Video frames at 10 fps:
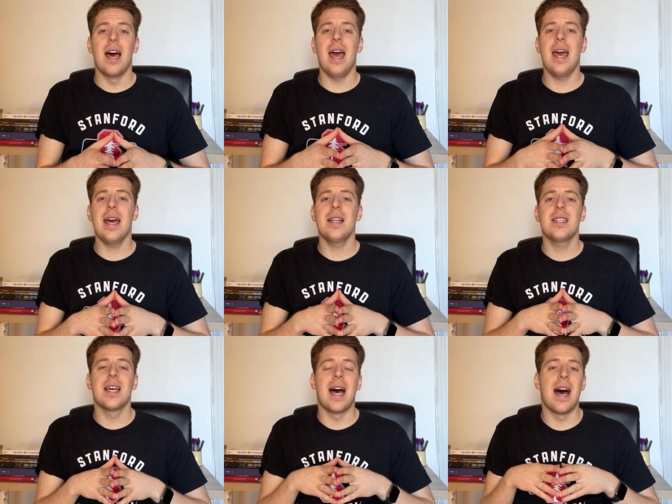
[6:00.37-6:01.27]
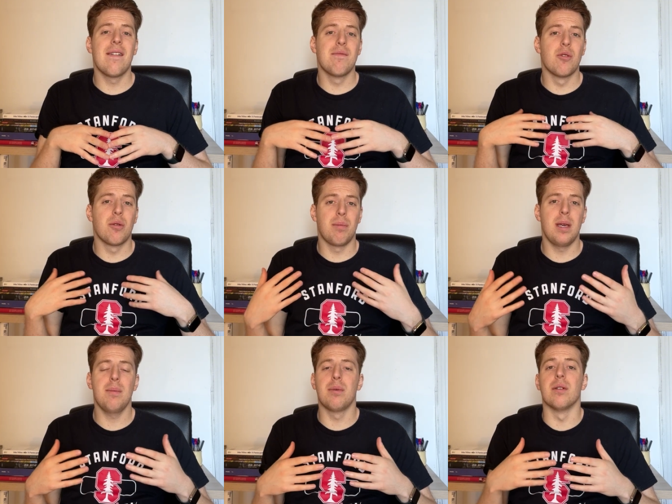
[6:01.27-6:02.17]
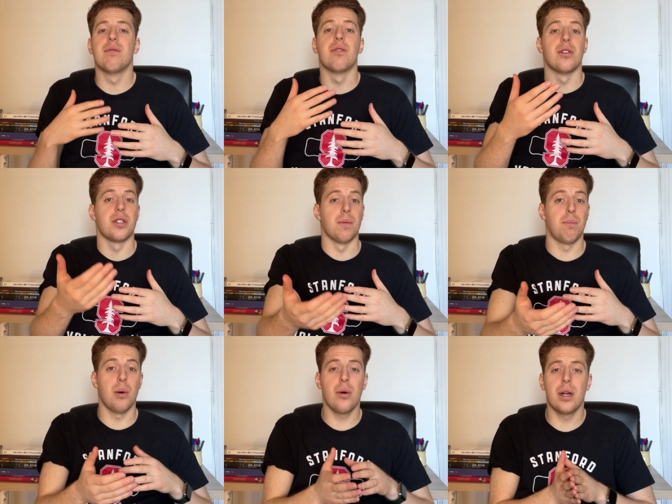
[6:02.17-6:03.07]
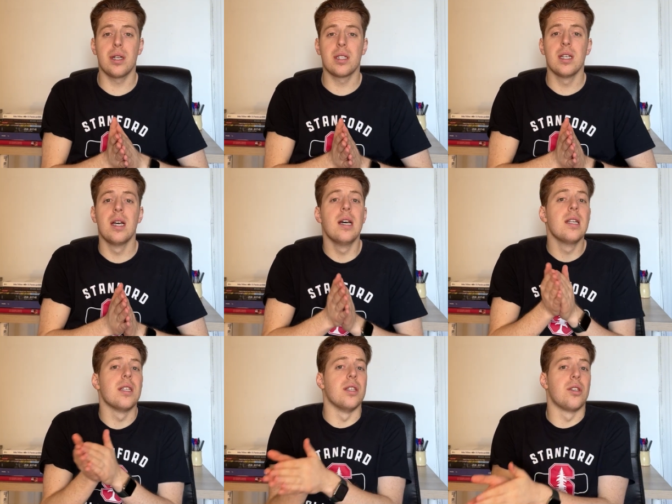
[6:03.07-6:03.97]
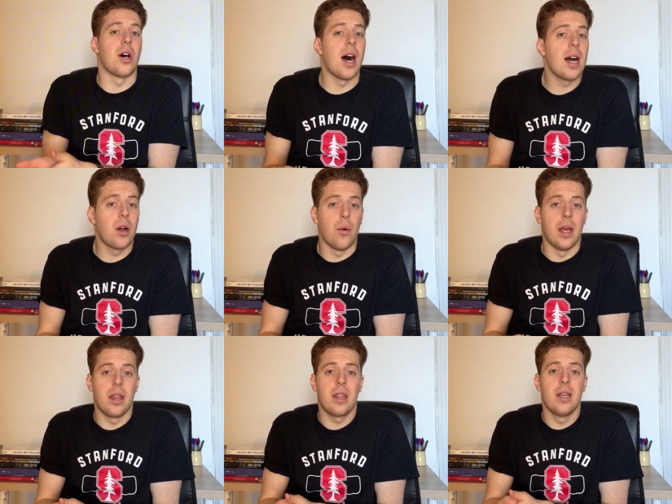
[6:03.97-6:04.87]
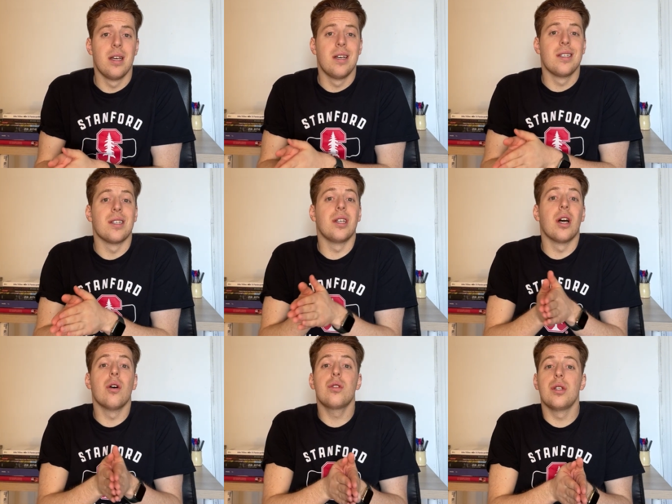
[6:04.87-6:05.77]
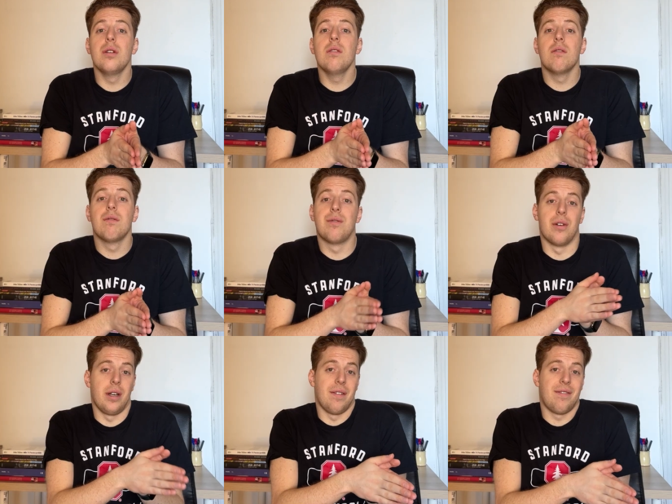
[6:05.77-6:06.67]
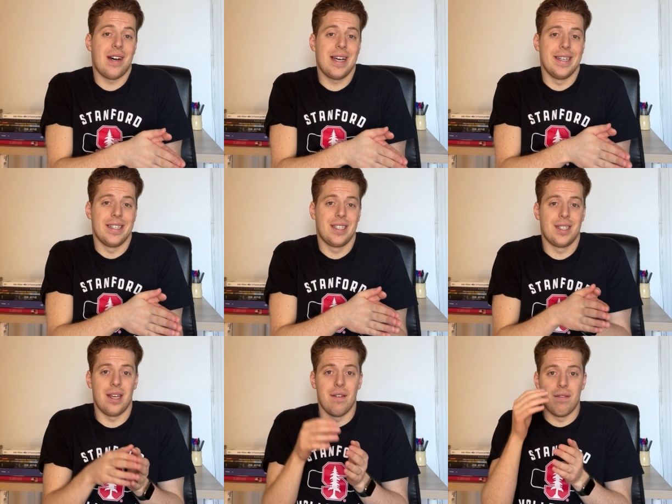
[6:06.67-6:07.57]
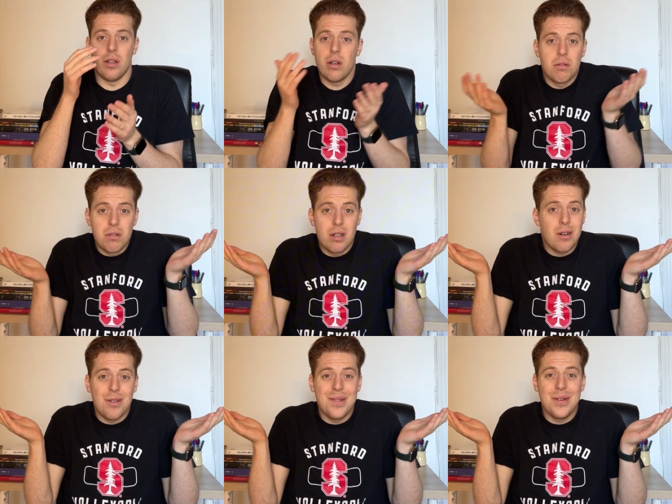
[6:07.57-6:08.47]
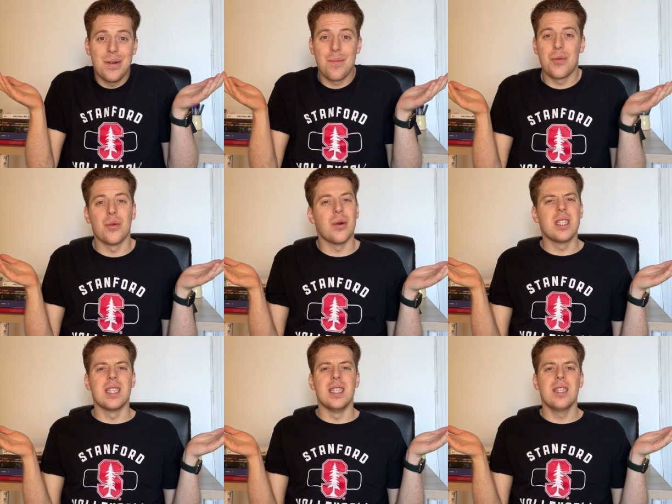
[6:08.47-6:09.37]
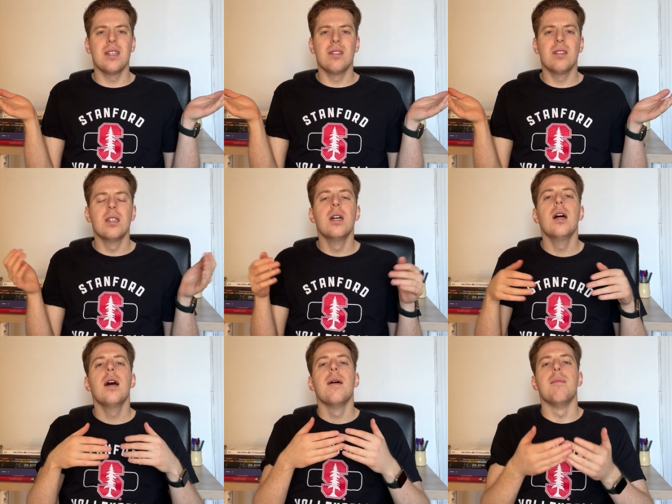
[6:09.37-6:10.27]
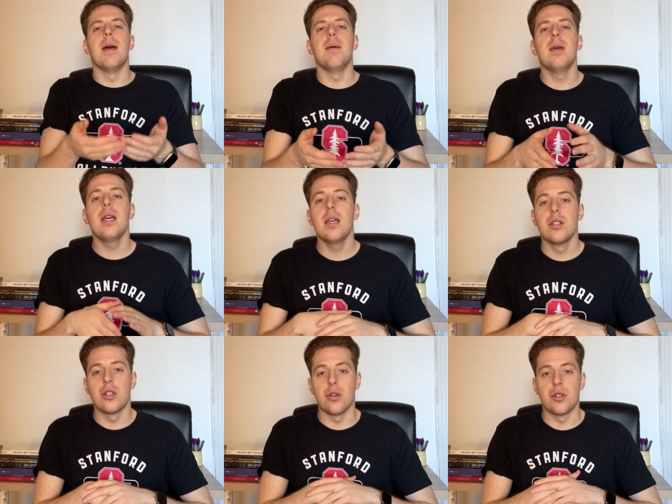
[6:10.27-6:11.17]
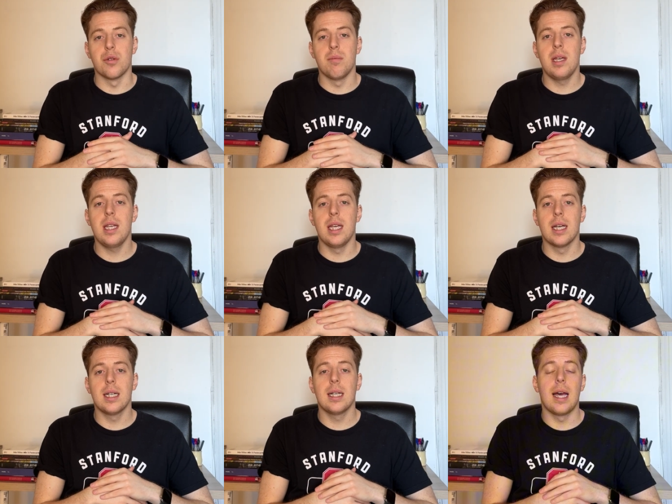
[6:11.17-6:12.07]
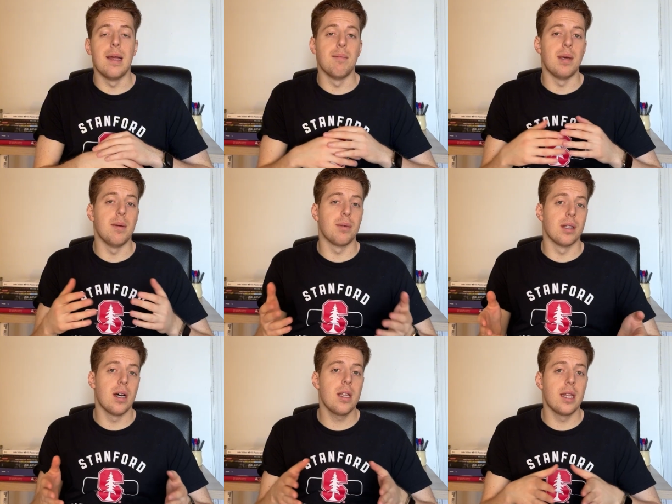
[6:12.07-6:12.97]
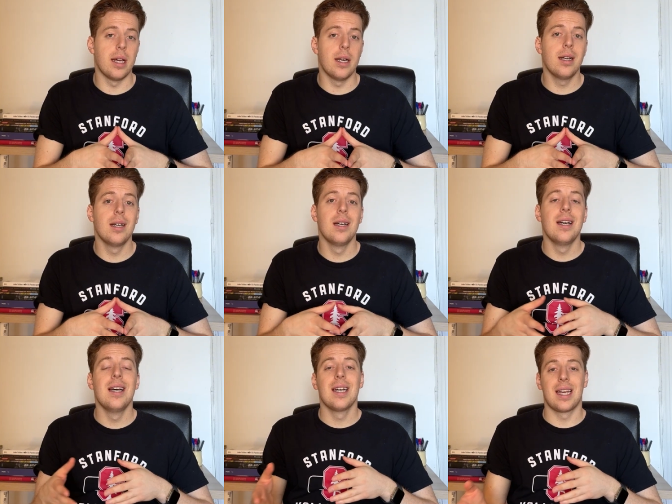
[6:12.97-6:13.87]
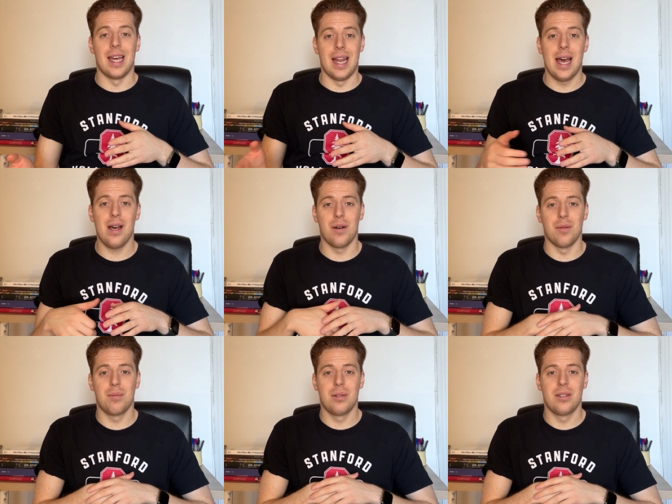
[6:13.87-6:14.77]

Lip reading: and to have more people for support, to talk with, to go to for advice. If you don't know what to do, maybe social media and people on there can help.